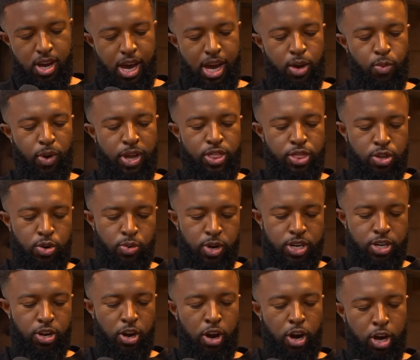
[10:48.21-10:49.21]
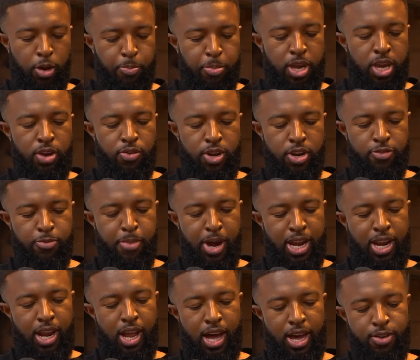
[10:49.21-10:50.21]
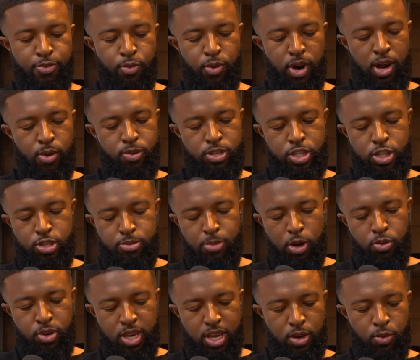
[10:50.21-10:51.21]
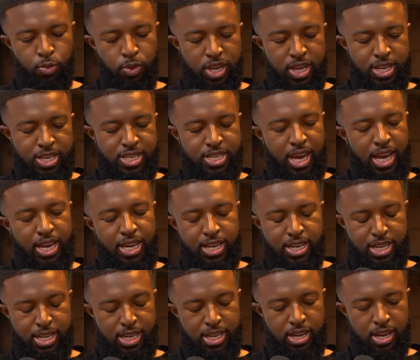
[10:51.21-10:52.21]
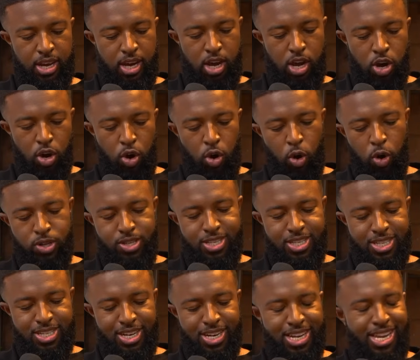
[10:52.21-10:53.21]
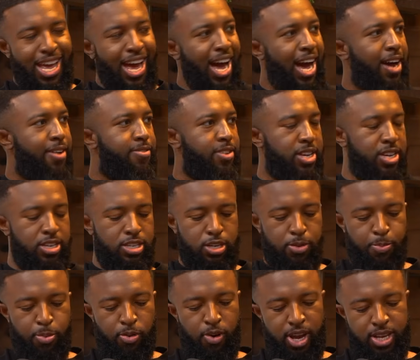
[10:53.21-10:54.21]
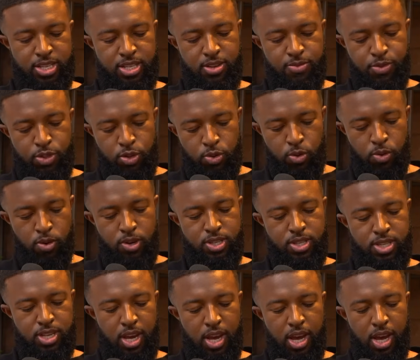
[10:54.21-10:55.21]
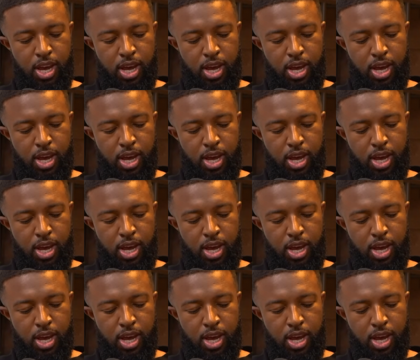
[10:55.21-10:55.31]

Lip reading: I went through a dark period of my life where I was smoking weed daily, constantly having depressive thoughts.